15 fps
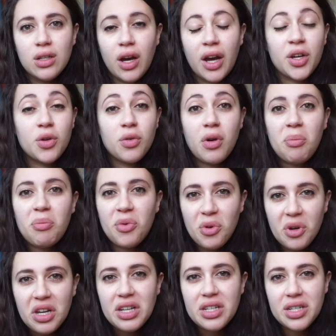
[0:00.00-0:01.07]
I grew up
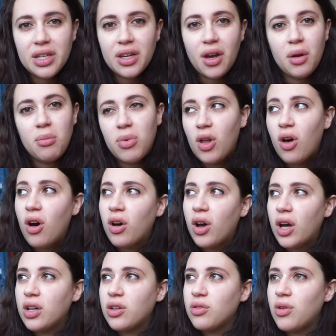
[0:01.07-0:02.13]
reading her blog.
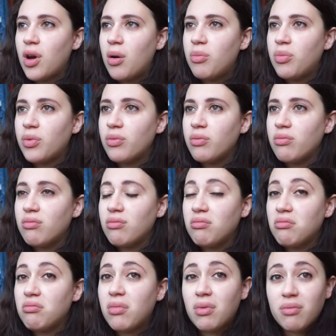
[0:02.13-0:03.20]
I grew up
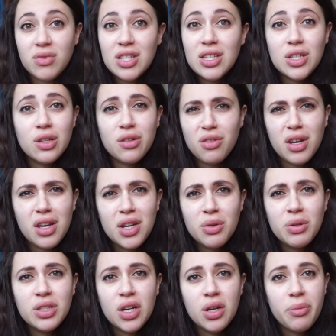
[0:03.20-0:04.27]
disagreeing
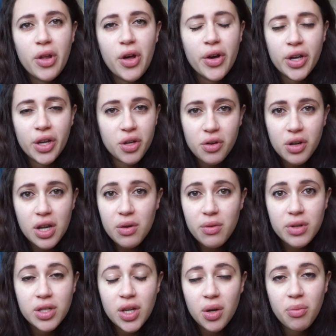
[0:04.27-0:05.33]
with her blog, agreeing
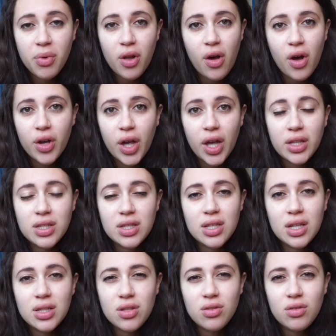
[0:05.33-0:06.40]
with her blog.
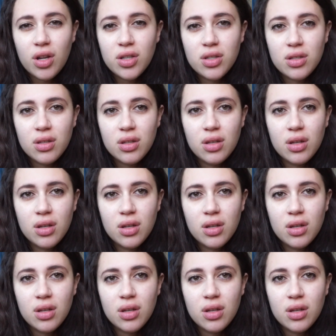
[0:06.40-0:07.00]
It's not